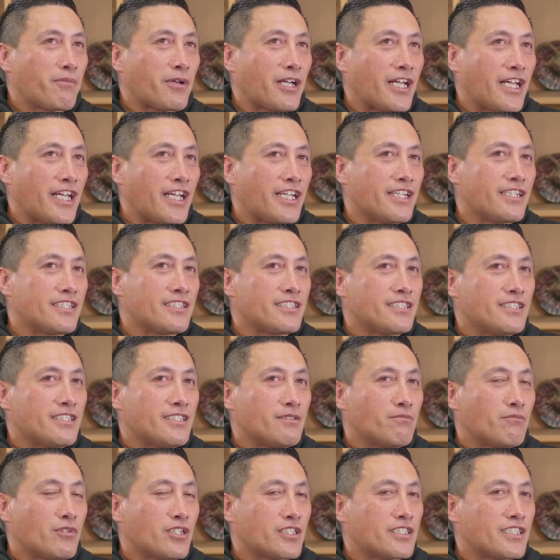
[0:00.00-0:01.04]
and
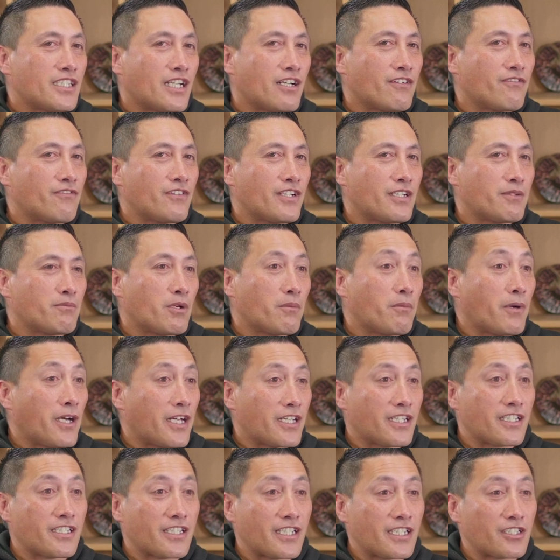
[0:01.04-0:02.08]
myself and my
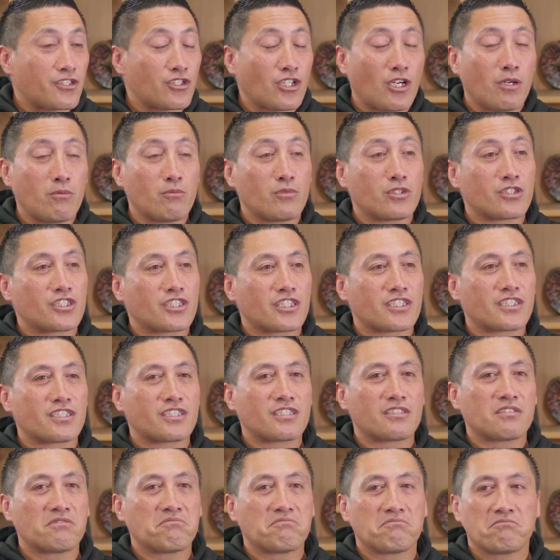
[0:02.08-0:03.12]
partner at that time would
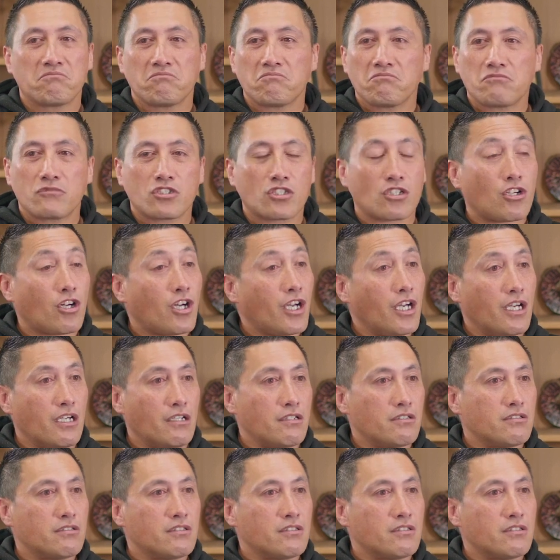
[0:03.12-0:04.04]
just deny it.